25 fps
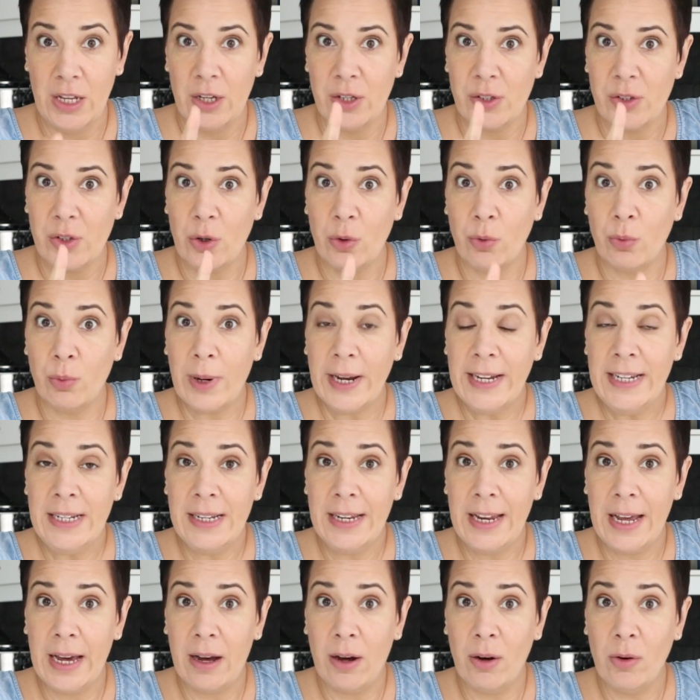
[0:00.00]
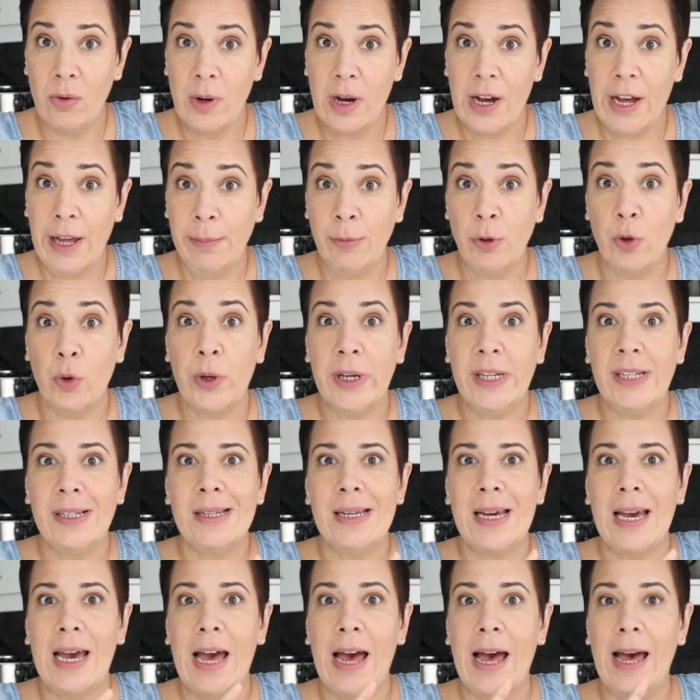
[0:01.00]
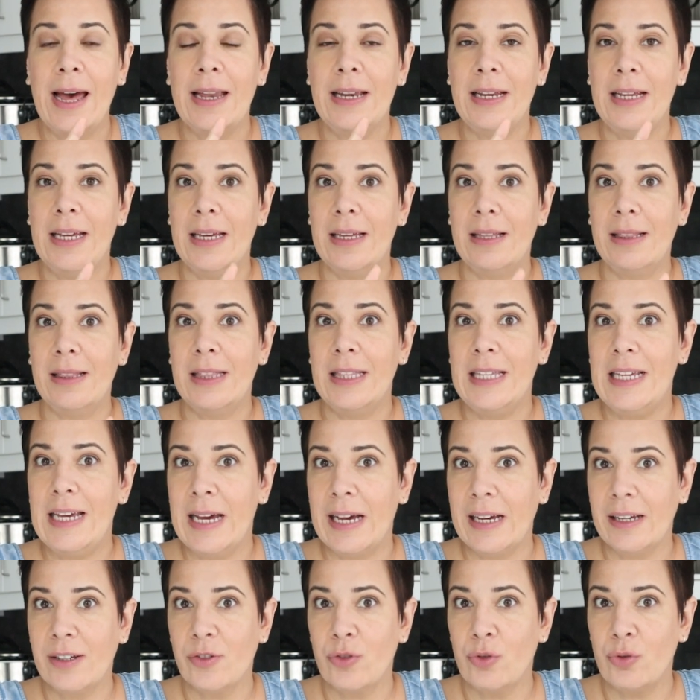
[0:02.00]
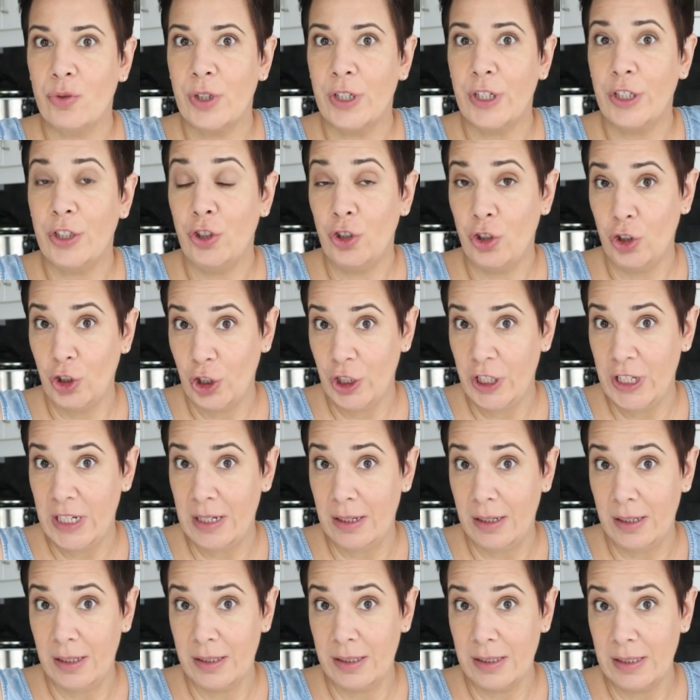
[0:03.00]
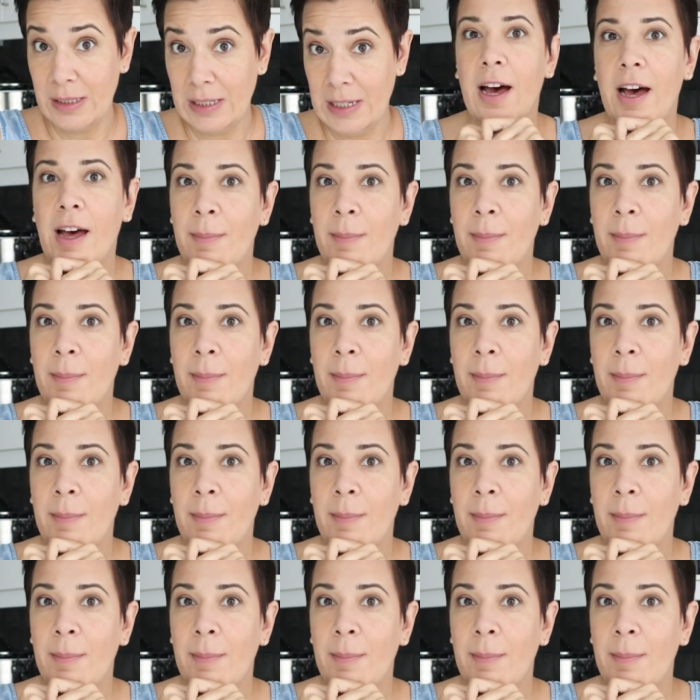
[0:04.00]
So right now I'm going to add in the extra cheese.